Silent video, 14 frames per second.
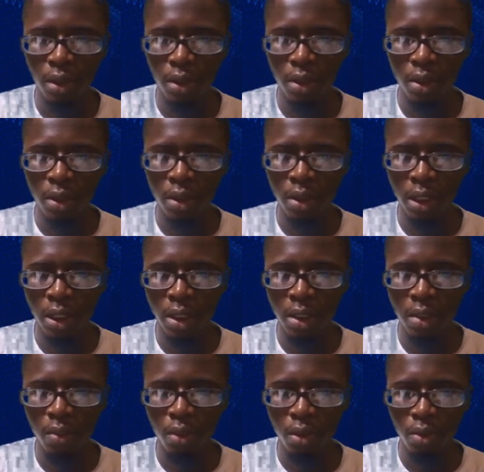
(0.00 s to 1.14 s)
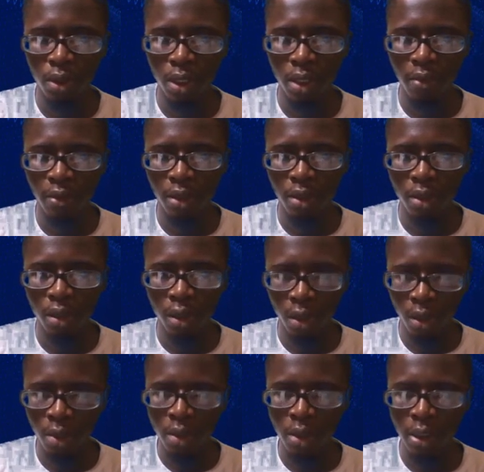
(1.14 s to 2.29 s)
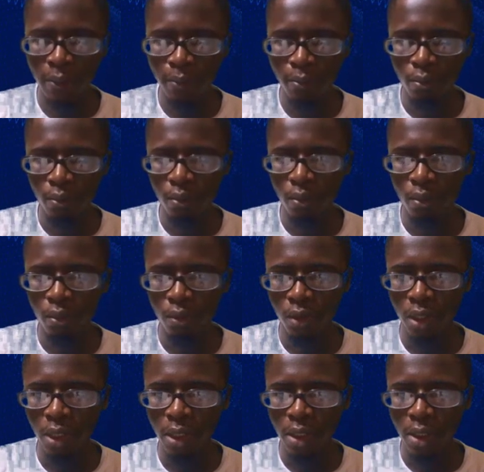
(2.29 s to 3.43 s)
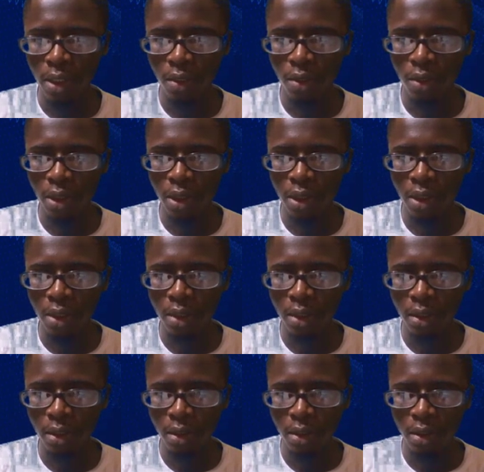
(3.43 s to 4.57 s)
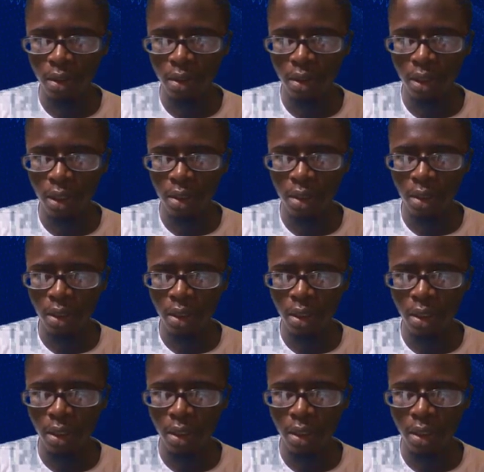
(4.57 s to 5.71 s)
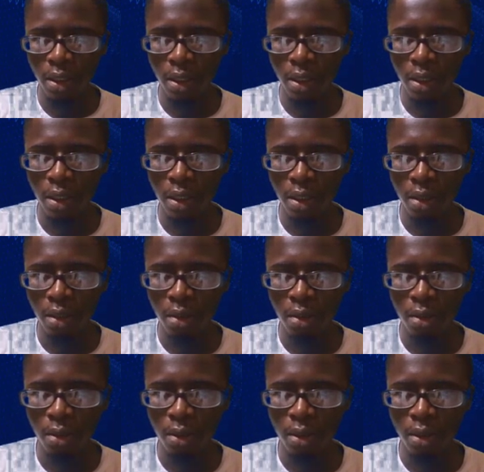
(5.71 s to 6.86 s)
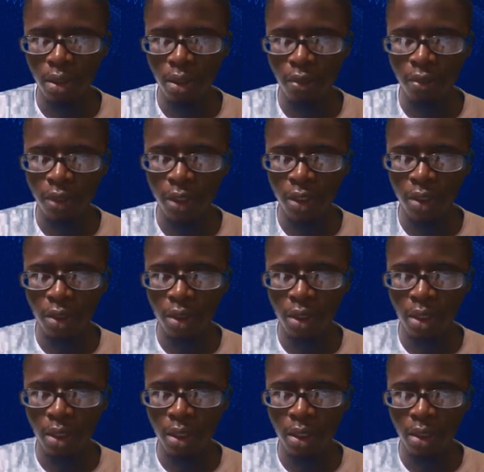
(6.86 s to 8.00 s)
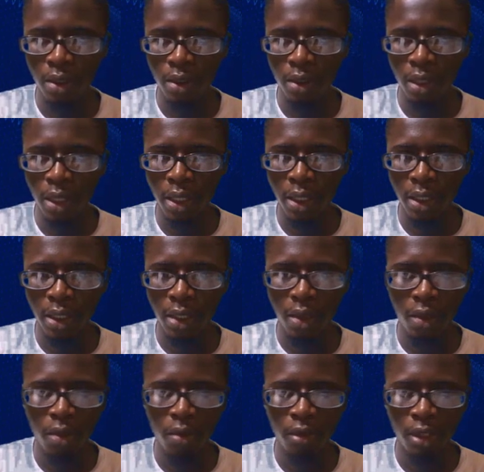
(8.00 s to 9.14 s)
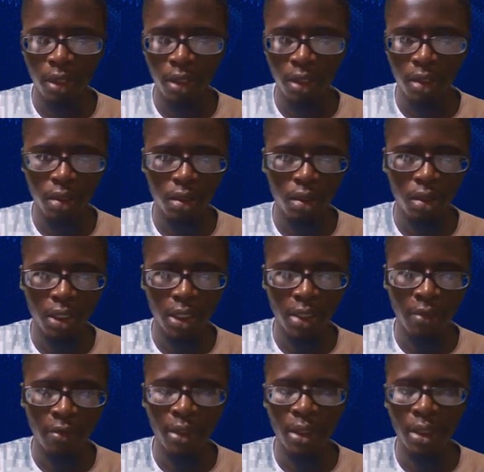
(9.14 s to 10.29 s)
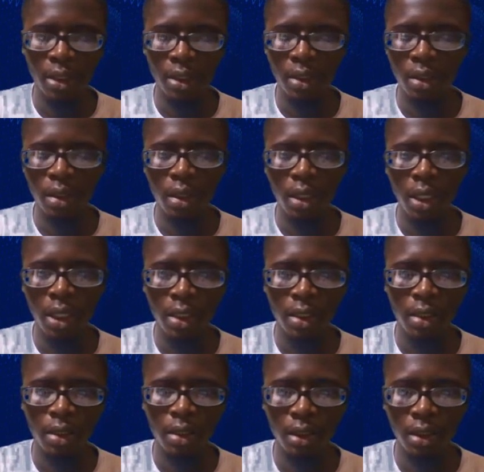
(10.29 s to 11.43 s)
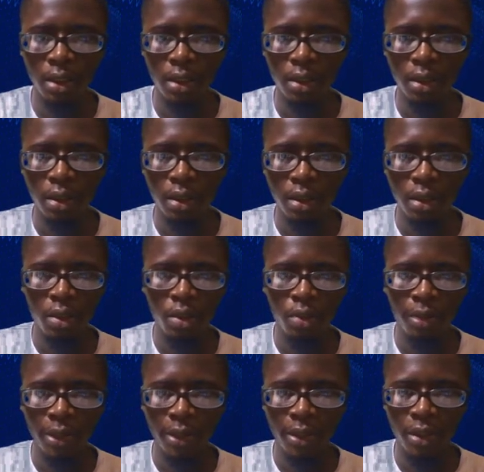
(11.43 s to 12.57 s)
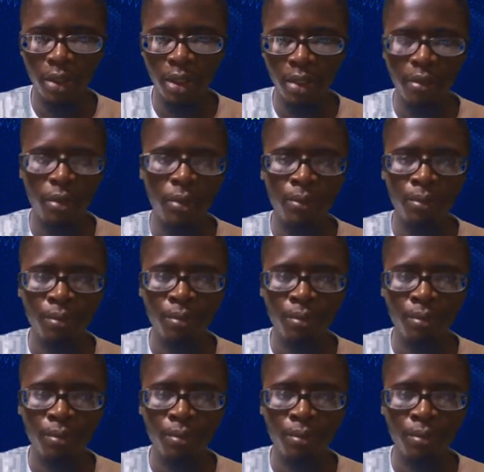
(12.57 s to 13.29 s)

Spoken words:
So this is actually what was given to us. You can see, so this is actually a fractional sign that covers everything at the numerator level.